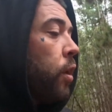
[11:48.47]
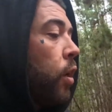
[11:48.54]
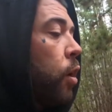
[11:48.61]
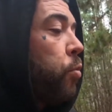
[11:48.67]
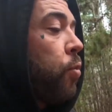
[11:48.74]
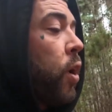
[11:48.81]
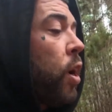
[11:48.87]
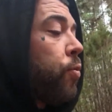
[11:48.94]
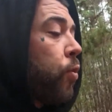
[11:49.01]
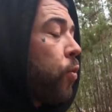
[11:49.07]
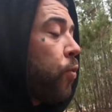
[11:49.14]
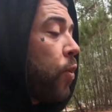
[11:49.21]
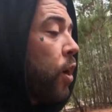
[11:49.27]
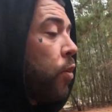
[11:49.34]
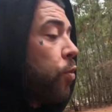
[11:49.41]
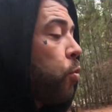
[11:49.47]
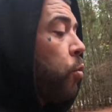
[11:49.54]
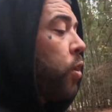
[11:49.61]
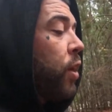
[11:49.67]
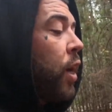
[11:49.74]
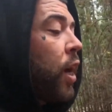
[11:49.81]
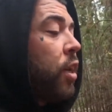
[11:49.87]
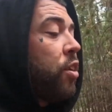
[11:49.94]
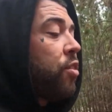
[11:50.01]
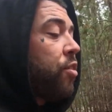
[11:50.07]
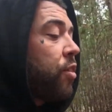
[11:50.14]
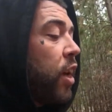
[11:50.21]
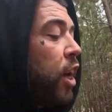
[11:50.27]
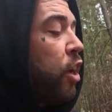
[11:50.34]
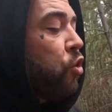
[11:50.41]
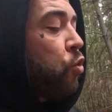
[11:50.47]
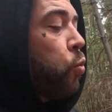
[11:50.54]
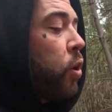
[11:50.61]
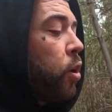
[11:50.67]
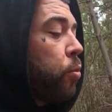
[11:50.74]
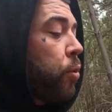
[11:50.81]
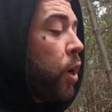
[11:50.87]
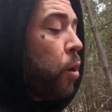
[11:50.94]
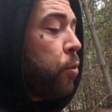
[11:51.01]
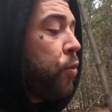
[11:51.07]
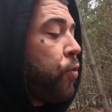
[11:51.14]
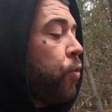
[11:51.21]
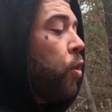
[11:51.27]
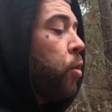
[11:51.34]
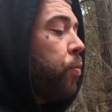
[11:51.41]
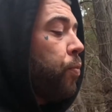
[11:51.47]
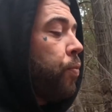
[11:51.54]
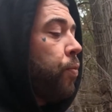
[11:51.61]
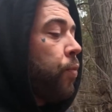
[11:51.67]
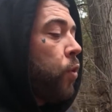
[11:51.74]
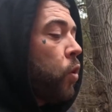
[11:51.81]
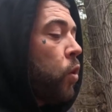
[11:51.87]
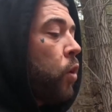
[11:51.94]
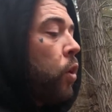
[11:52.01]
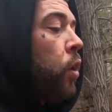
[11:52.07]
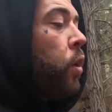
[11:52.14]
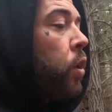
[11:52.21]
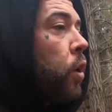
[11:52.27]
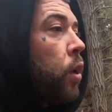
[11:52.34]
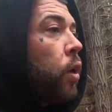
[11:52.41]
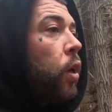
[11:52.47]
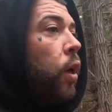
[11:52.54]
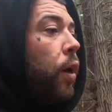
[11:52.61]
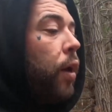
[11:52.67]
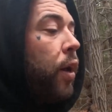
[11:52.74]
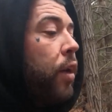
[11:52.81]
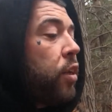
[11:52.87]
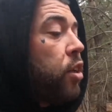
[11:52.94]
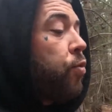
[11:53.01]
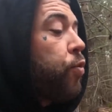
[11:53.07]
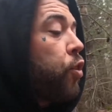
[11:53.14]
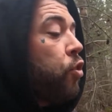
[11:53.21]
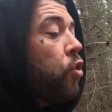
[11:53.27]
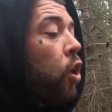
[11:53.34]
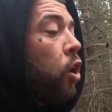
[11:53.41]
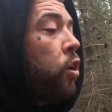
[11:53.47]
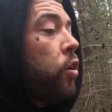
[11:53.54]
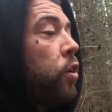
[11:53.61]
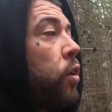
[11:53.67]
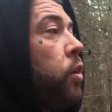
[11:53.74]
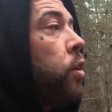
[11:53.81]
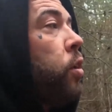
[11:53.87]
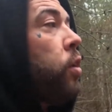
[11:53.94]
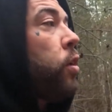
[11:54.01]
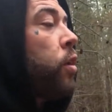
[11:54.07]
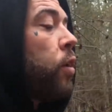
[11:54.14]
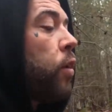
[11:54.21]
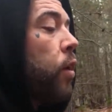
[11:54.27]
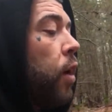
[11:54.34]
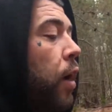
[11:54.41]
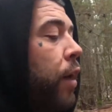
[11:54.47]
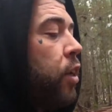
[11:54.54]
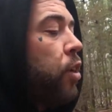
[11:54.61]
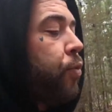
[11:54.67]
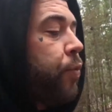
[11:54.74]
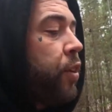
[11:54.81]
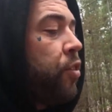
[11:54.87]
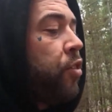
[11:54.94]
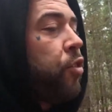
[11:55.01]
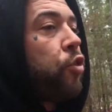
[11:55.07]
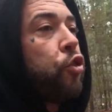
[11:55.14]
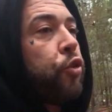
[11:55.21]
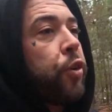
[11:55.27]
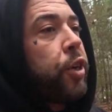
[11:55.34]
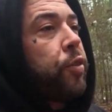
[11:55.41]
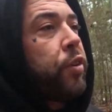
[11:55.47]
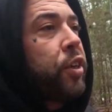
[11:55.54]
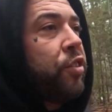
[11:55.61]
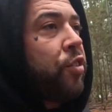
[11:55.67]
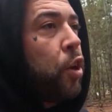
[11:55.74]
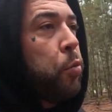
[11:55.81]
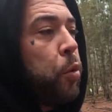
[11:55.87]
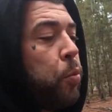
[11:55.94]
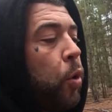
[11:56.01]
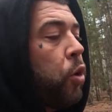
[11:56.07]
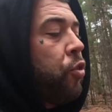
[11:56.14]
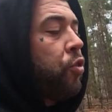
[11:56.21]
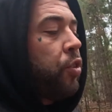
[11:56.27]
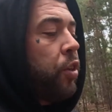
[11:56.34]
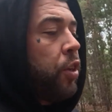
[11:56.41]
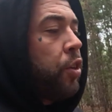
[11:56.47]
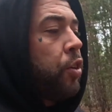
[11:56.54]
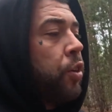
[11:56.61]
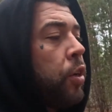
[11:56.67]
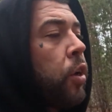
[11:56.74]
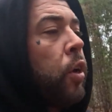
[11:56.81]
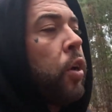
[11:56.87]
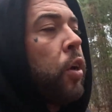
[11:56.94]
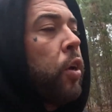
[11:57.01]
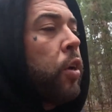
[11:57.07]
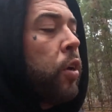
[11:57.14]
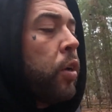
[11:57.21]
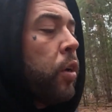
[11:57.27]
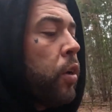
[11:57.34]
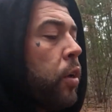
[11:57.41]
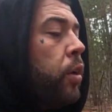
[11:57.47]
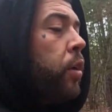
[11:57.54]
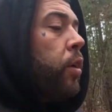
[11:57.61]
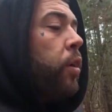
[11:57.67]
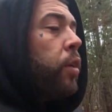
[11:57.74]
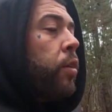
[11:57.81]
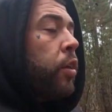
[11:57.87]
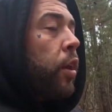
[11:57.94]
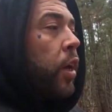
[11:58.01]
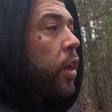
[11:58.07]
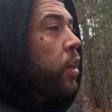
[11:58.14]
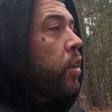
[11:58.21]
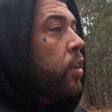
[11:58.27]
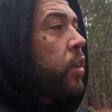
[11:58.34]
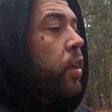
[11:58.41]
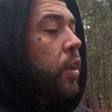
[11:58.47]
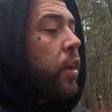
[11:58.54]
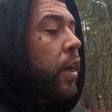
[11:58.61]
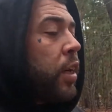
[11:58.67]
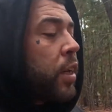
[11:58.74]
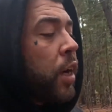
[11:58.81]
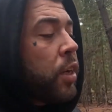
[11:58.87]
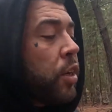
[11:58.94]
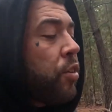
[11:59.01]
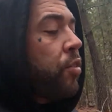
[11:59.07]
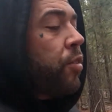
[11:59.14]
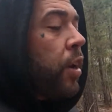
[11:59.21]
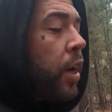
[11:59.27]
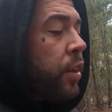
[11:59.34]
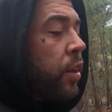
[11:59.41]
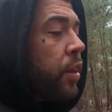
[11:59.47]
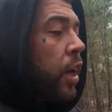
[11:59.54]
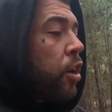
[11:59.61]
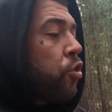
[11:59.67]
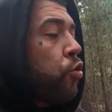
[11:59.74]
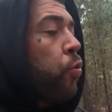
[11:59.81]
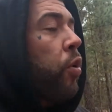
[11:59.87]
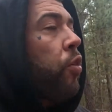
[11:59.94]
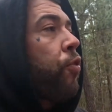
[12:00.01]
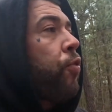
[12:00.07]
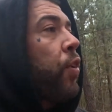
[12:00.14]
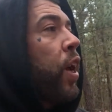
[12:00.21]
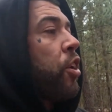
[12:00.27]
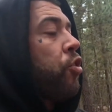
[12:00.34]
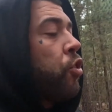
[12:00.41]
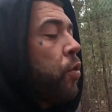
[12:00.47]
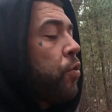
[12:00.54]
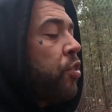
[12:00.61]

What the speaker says: I'm grateful for everyone that understands where I'm coming from. And if you don't, and if this is triggering some emotion in you, then you need to understand that that is a reflection of